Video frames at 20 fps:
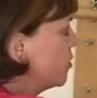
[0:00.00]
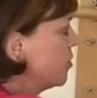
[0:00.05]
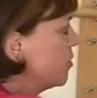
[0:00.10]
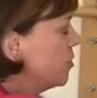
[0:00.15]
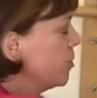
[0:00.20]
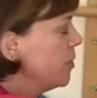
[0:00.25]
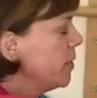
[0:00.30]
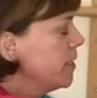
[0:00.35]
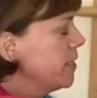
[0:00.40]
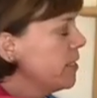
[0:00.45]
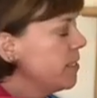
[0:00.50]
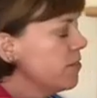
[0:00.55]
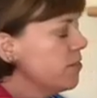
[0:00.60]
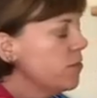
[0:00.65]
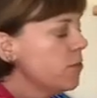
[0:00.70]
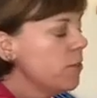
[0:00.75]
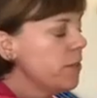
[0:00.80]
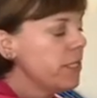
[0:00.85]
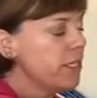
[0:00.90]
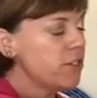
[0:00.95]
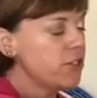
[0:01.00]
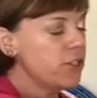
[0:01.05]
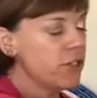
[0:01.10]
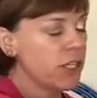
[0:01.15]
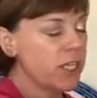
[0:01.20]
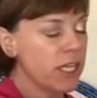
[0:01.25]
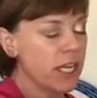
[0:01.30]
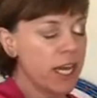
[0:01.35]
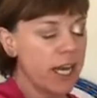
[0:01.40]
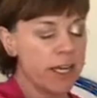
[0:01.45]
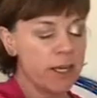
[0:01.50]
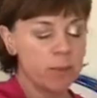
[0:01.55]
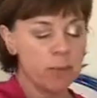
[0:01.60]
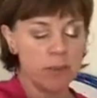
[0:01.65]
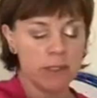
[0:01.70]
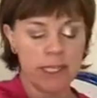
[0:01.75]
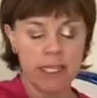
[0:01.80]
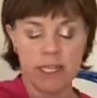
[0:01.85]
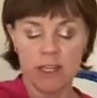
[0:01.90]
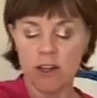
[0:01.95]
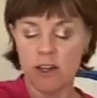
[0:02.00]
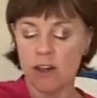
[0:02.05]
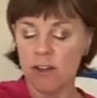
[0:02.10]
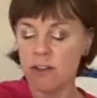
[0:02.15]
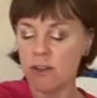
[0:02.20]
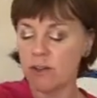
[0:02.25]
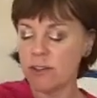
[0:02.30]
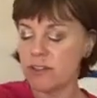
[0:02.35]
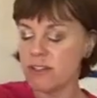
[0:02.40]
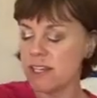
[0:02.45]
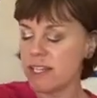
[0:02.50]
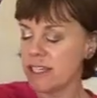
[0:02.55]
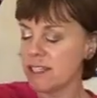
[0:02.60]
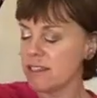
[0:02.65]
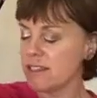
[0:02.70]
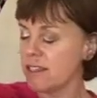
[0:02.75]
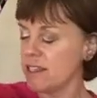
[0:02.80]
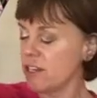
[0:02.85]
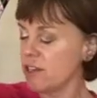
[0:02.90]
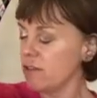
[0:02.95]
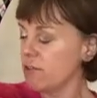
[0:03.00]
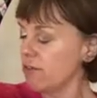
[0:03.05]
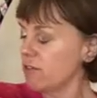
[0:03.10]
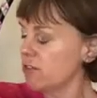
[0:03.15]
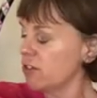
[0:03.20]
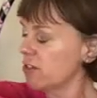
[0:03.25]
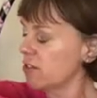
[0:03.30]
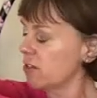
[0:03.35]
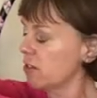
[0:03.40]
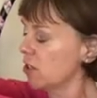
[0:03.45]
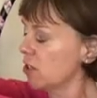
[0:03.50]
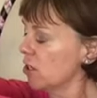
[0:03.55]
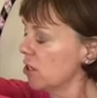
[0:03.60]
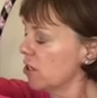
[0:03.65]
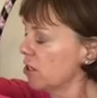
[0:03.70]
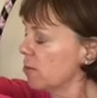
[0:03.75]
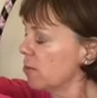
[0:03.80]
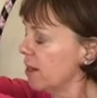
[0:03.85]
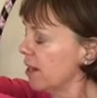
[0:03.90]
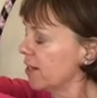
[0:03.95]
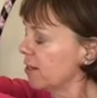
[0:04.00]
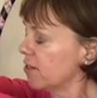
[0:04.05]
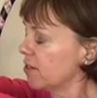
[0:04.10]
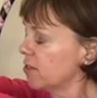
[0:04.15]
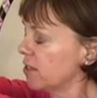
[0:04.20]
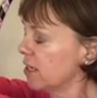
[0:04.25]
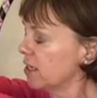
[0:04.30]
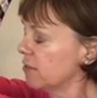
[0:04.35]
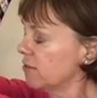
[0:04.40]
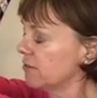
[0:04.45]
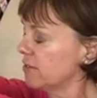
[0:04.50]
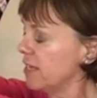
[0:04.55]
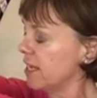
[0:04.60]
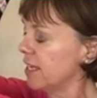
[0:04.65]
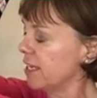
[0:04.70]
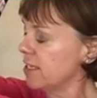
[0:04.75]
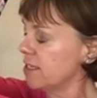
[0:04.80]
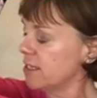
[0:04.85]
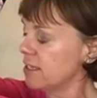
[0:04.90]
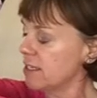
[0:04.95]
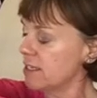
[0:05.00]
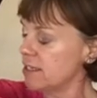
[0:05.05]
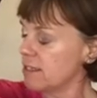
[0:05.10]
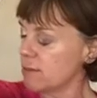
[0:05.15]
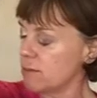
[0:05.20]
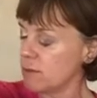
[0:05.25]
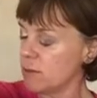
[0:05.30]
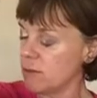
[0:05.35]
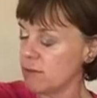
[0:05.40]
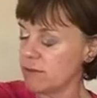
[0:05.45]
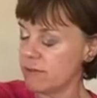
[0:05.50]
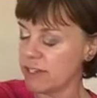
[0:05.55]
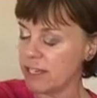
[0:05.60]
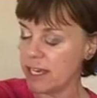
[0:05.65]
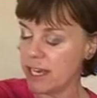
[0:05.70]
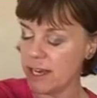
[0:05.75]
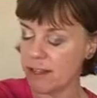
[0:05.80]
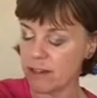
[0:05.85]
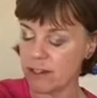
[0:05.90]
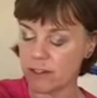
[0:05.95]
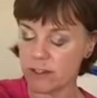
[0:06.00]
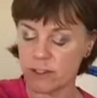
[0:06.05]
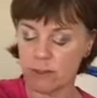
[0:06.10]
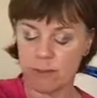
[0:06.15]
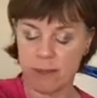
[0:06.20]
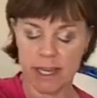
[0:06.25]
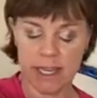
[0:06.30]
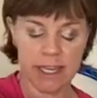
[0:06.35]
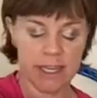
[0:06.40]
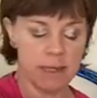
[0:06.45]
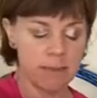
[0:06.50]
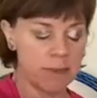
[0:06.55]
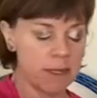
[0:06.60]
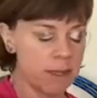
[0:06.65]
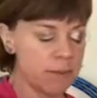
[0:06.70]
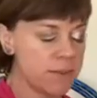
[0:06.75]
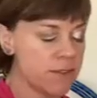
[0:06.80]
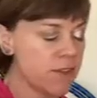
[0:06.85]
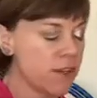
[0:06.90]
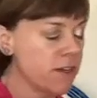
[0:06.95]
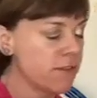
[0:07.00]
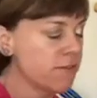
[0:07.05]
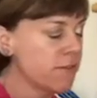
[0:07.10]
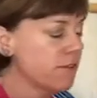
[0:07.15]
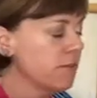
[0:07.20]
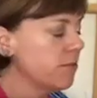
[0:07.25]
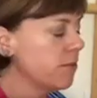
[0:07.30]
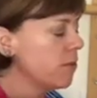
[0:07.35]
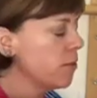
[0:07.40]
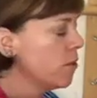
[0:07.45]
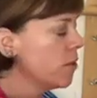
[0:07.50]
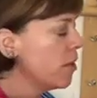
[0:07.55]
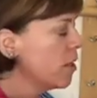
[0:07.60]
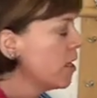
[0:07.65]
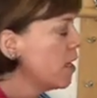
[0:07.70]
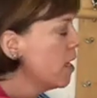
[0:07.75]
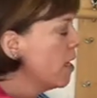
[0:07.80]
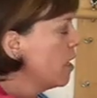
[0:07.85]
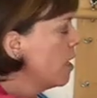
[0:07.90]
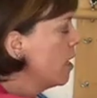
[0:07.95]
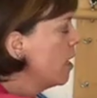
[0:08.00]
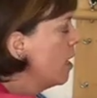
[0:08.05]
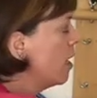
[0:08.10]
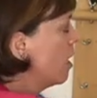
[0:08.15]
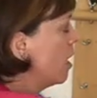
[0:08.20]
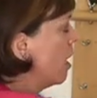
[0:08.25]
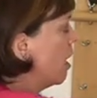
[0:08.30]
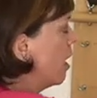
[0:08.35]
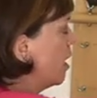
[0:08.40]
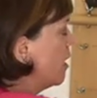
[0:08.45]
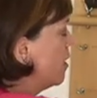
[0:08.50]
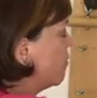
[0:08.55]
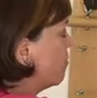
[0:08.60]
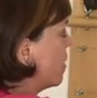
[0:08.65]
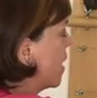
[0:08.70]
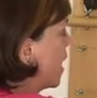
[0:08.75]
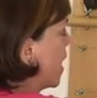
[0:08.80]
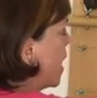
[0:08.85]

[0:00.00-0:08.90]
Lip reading: you're doing this twist, you can kind of blend all those things that you've just learned about yourself into this move together. So my hip comes off the floor. If my